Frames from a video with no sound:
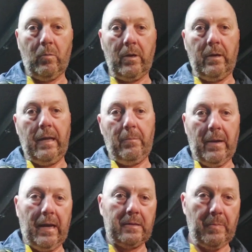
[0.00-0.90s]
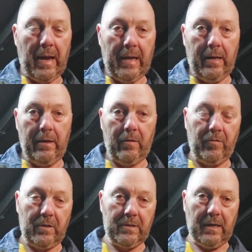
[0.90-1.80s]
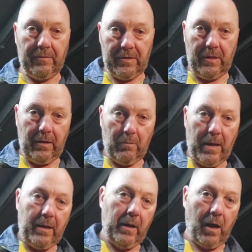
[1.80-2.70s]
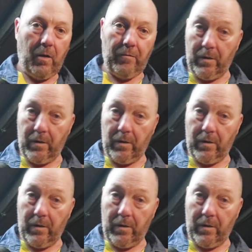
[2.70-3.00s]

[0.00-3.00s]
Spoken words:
I wanted to get parts painted. I've got stuff sitting there waiting to go.